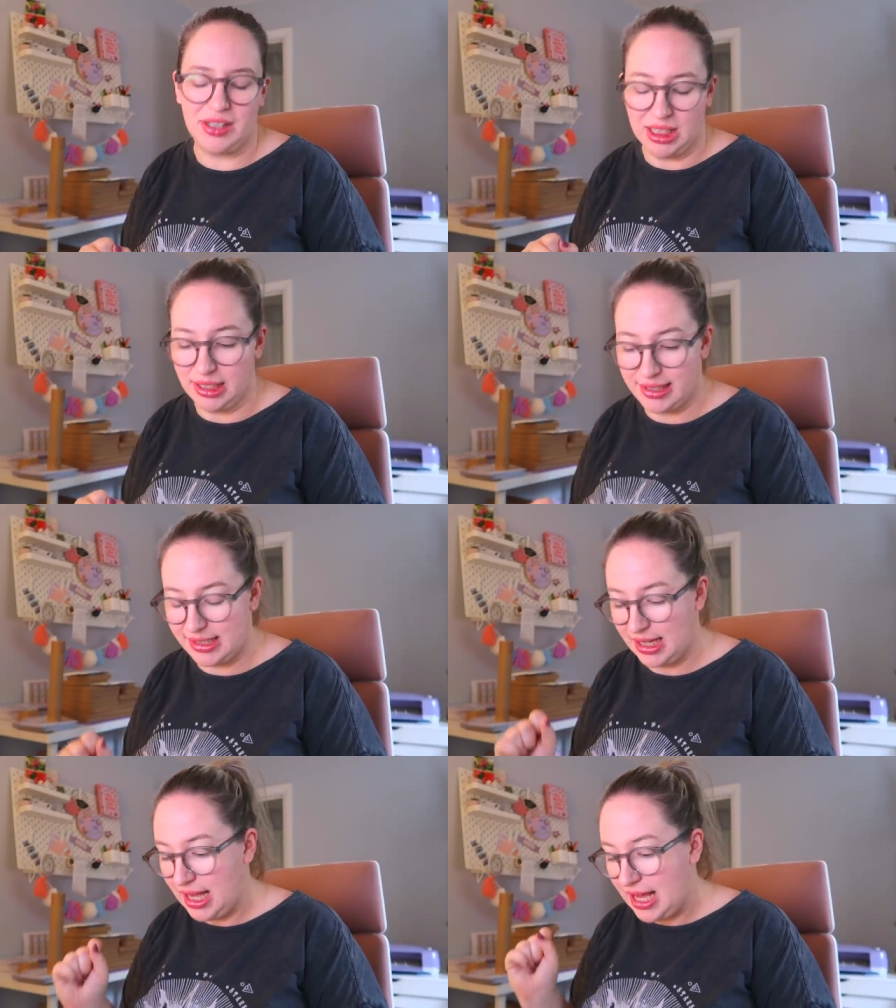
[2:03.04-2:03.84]

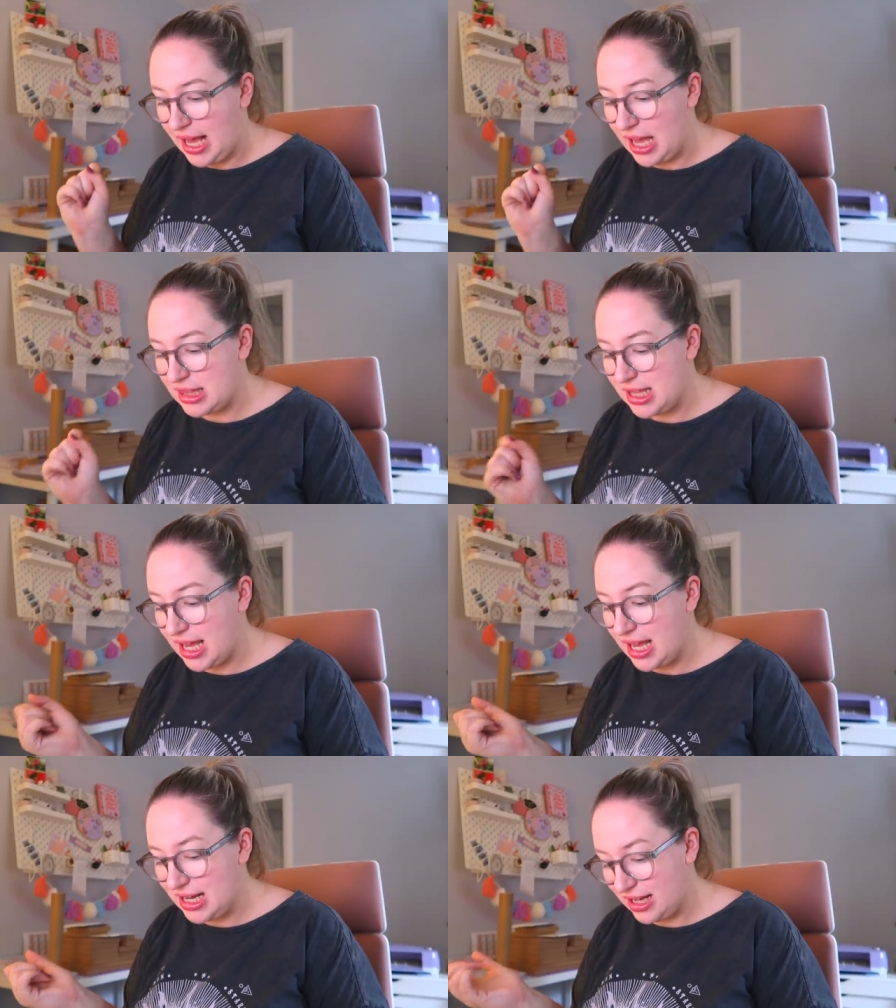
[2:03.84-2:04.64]
first and
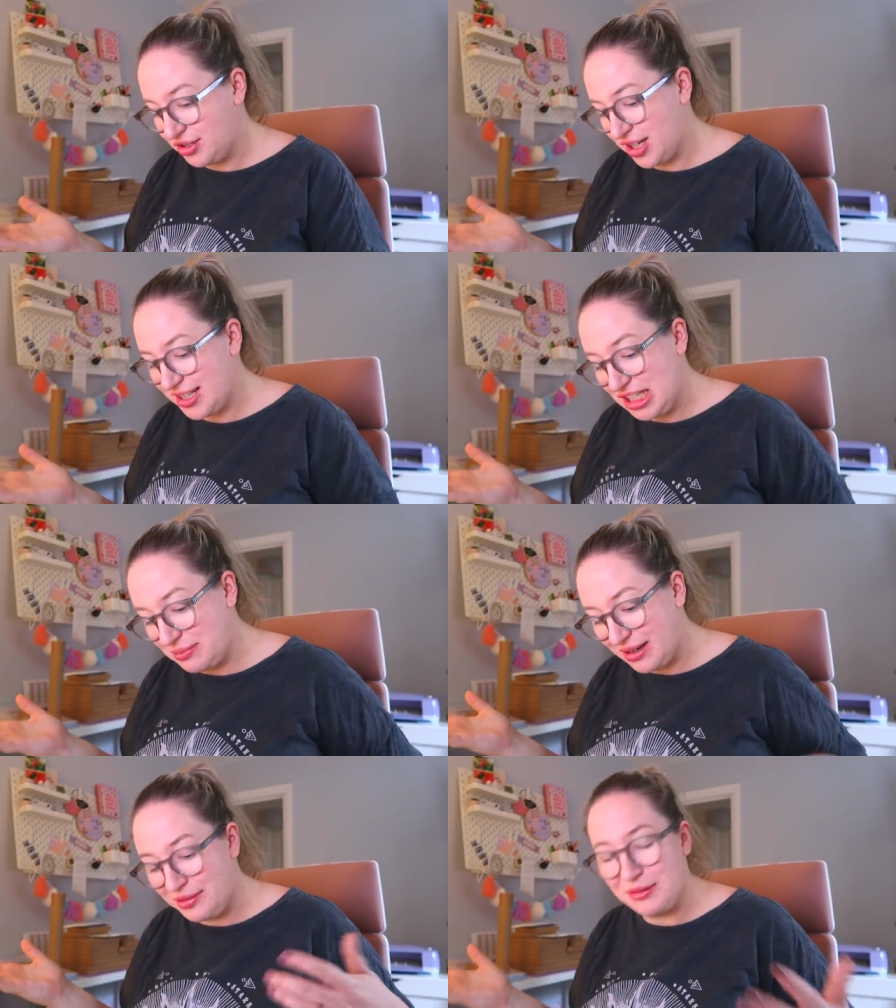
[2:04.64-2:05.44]
then I'll chat to you
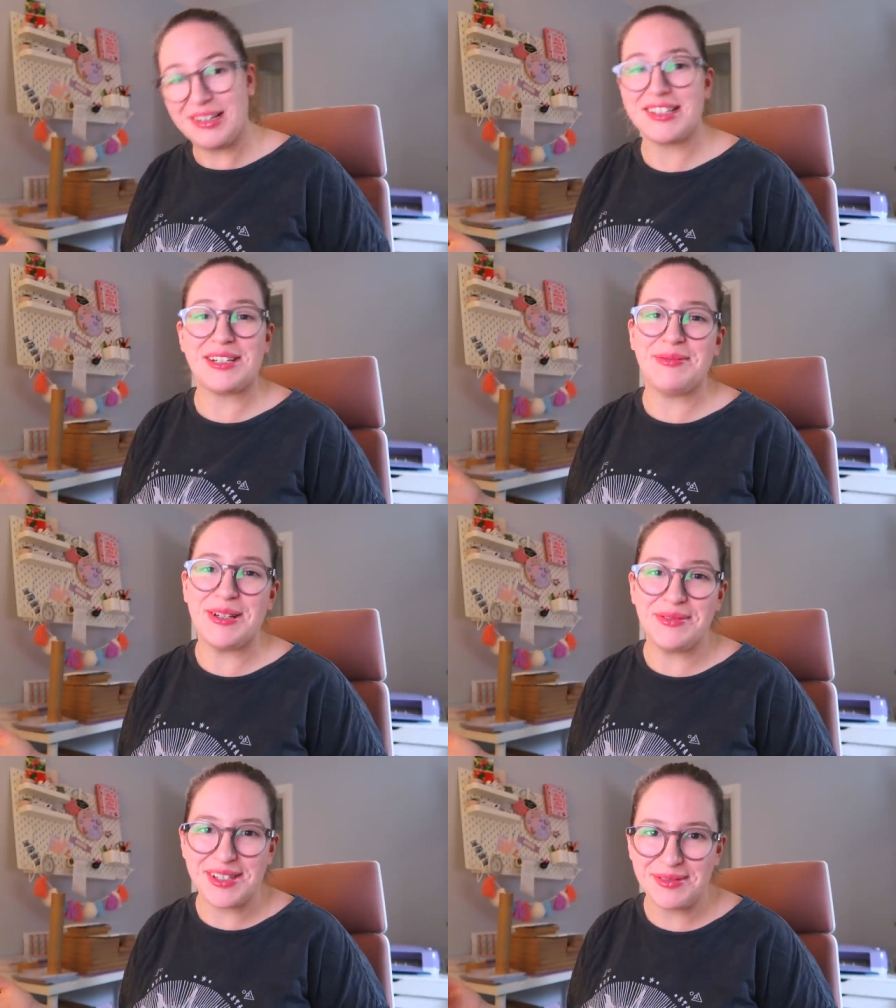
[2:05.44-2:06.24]
about what's coming
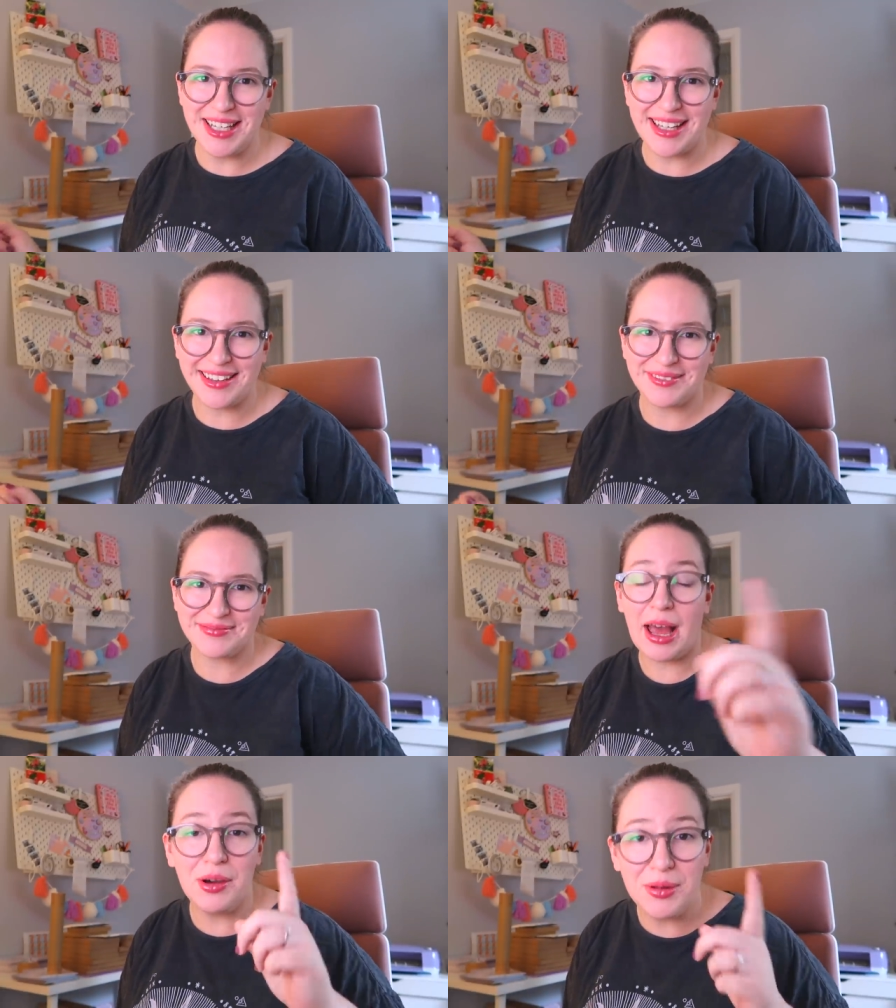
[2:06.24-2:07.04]
up this week.
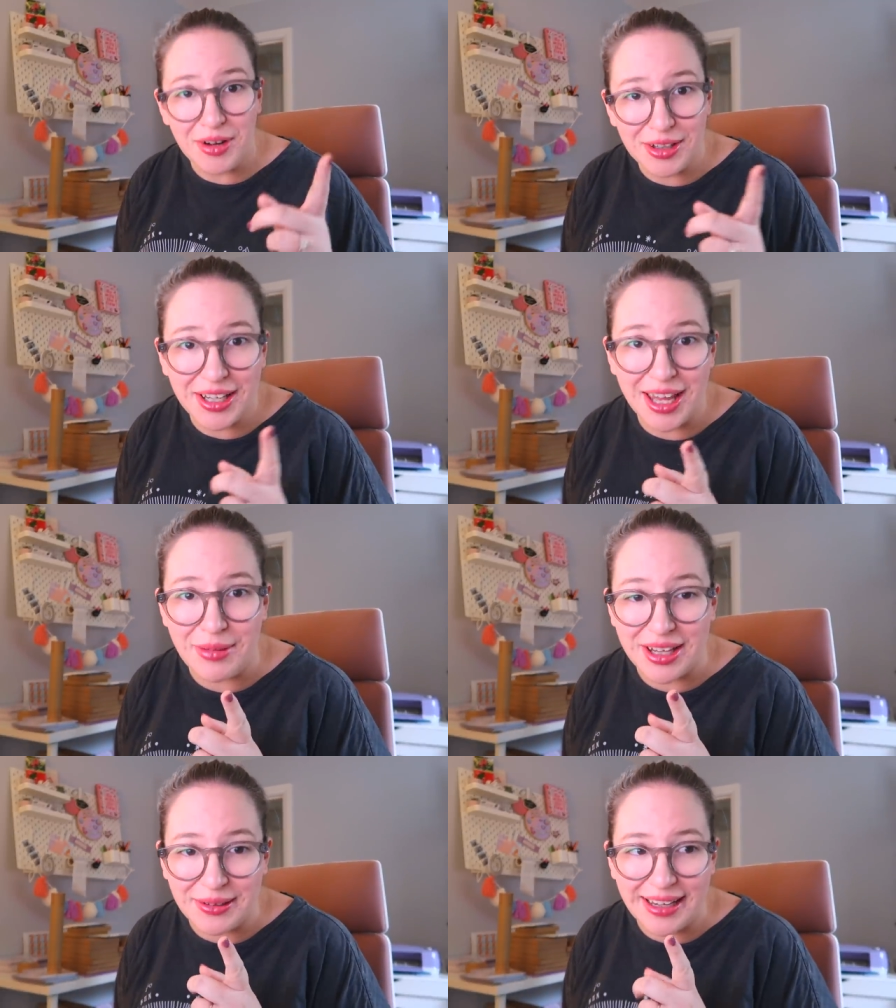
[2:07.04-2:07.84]
I hope you're all okay
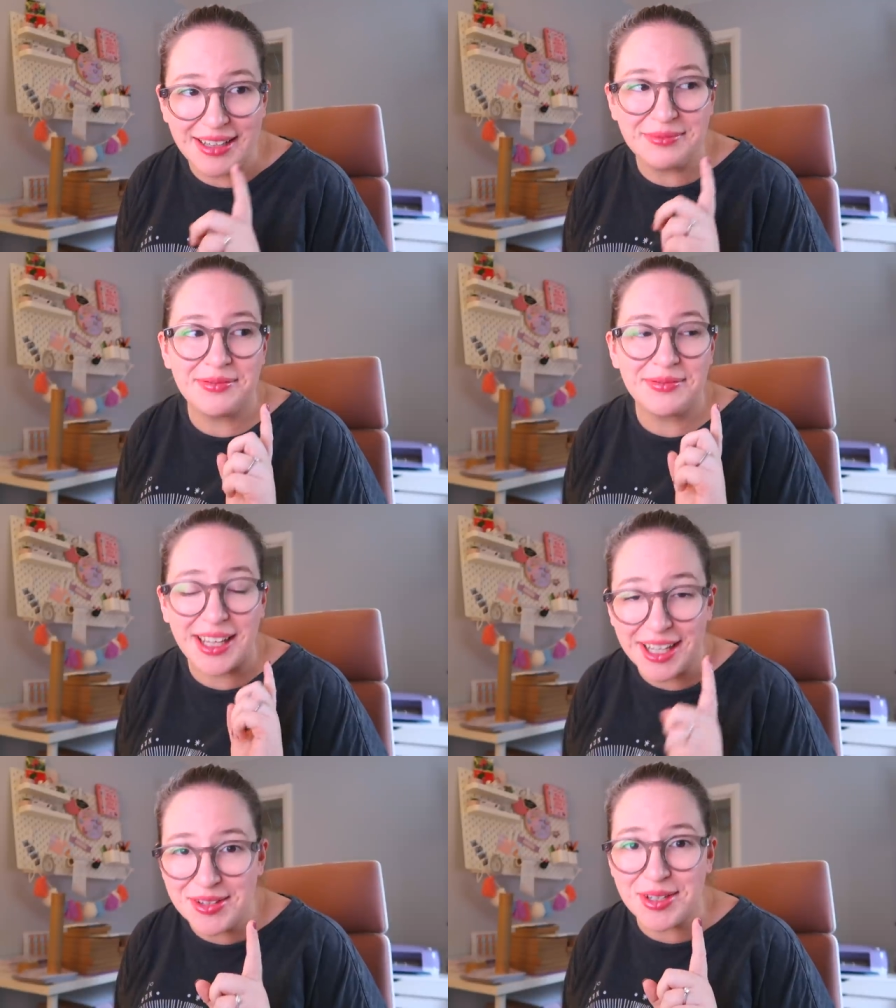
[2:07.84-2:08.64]
by the way.
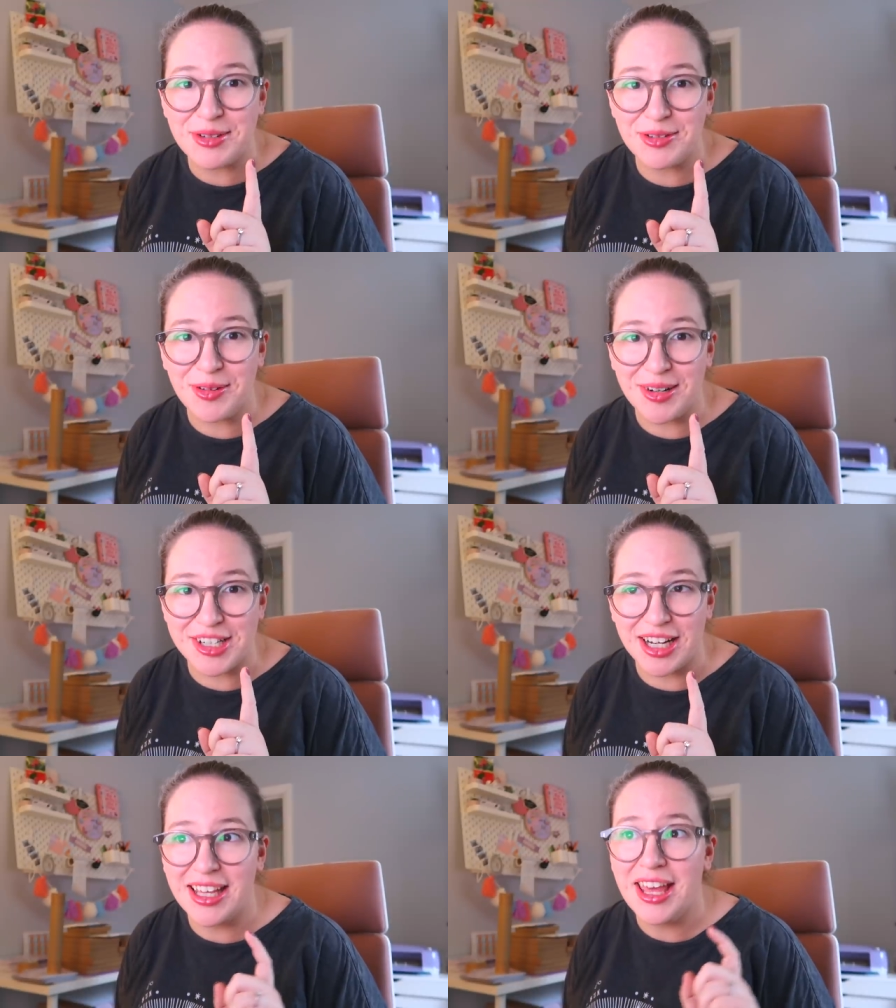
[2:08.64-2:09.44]
Thank you so much for
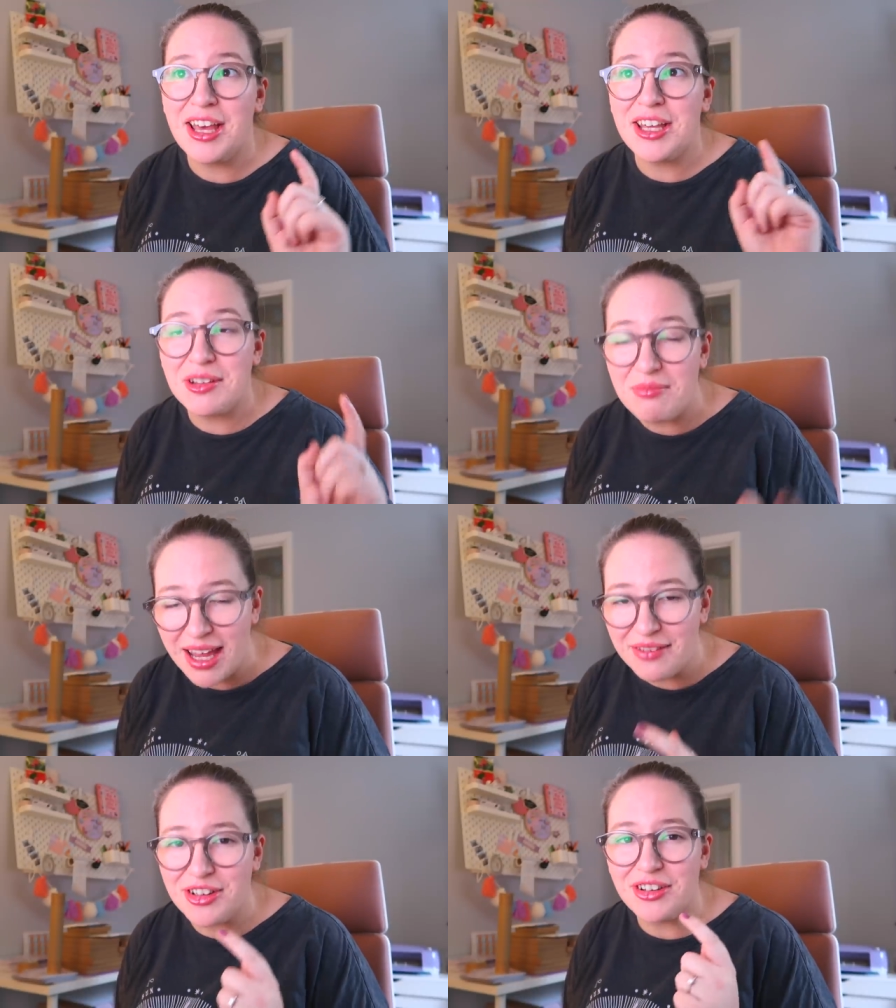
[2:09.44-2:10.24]
watching. You
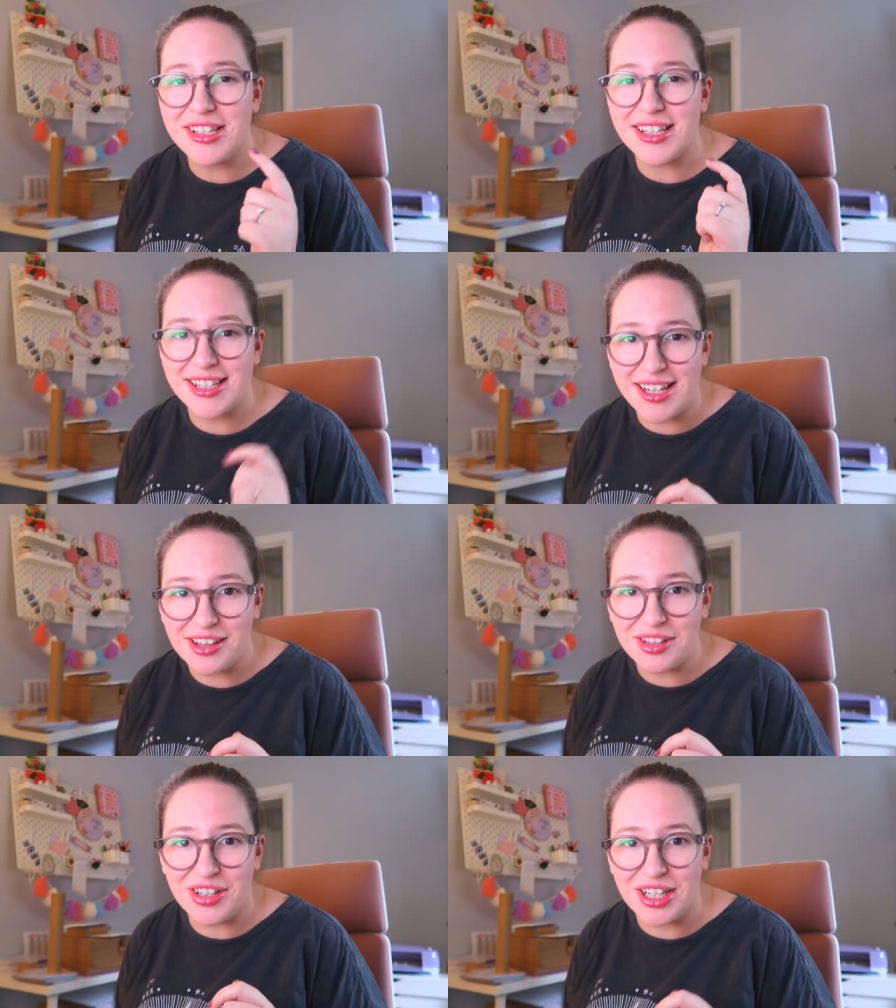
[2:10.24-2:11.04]
may have noticed at the
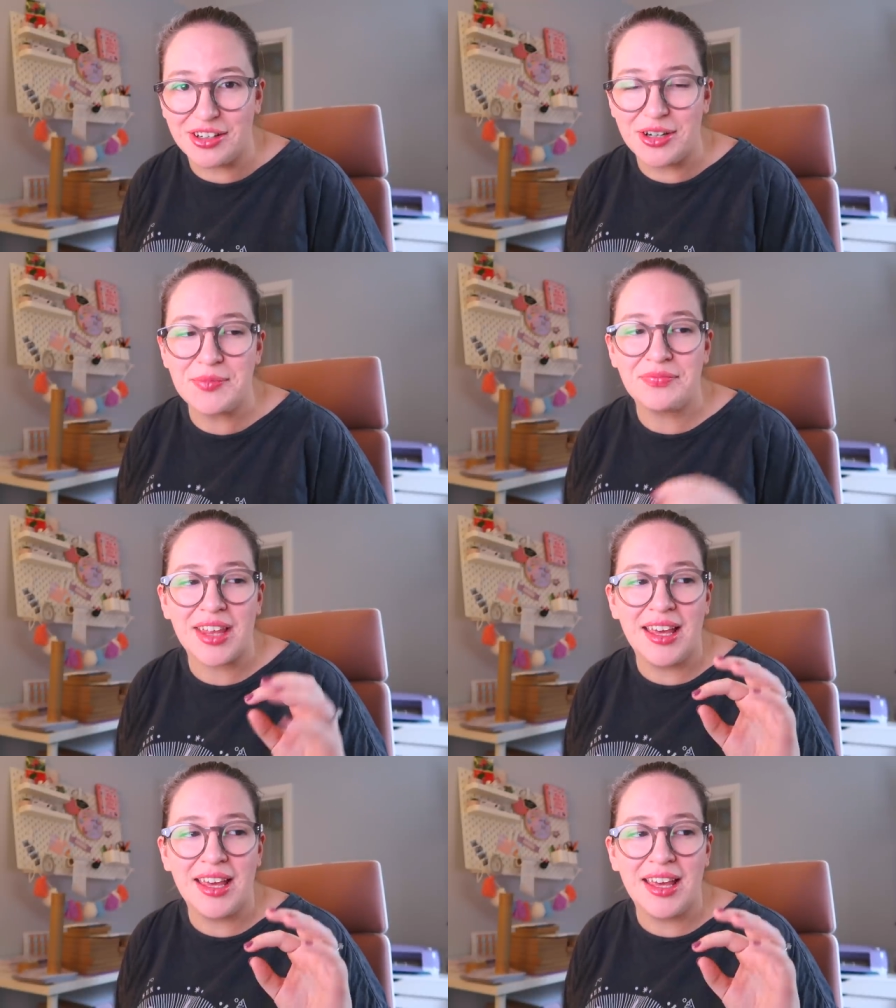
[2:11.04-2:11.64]
start of the video